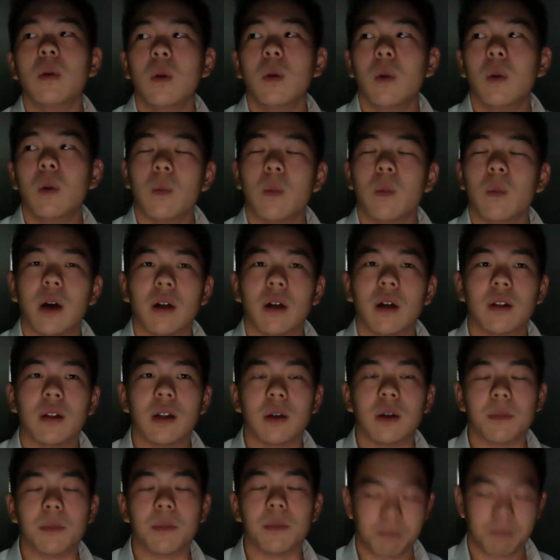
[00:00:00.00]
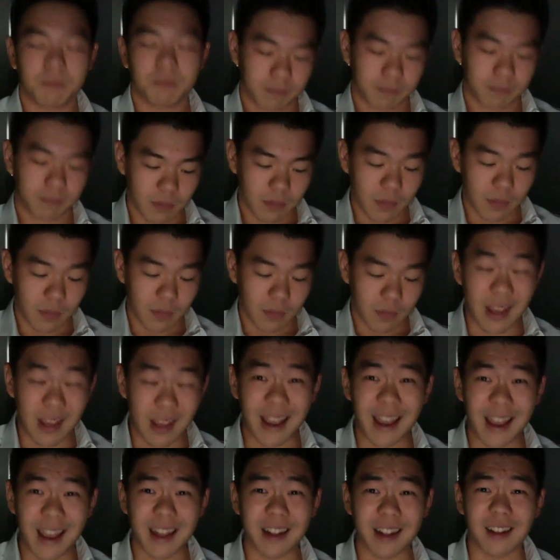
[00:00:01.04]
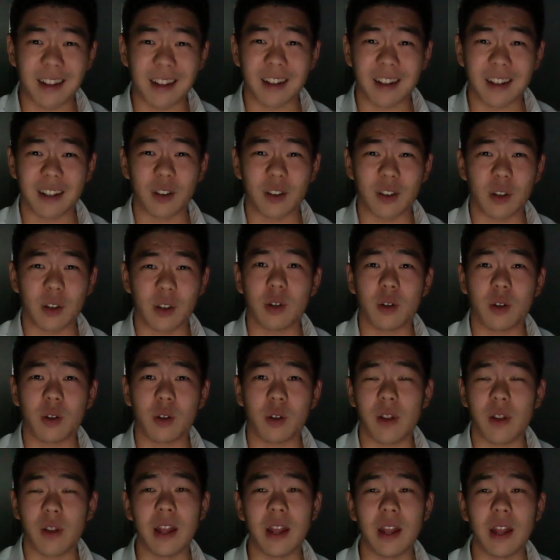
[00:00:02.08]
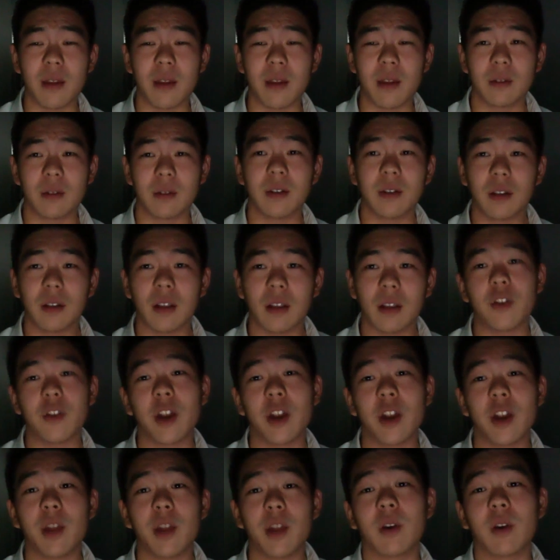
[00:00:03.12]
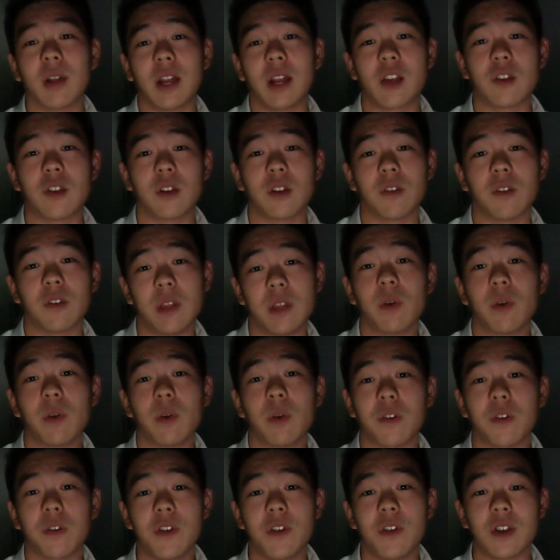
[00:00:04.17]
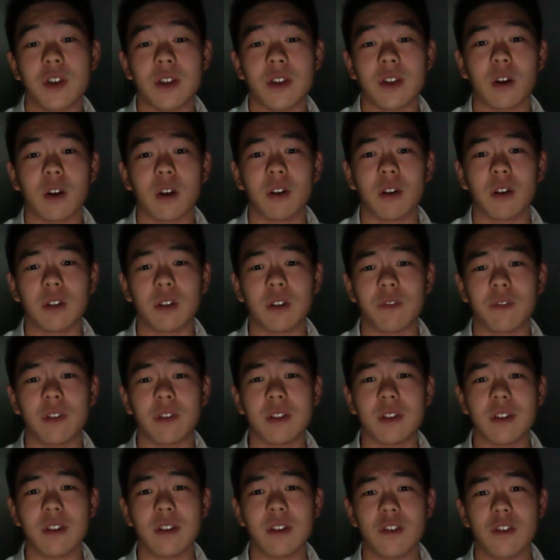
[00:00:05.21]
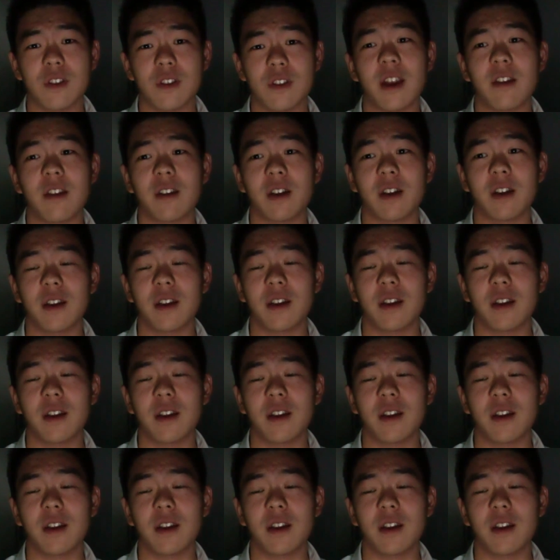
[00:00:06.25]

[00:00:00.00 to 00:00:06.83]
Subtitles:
Well, he had, a really incredible collection of deepwater fish in all different genera.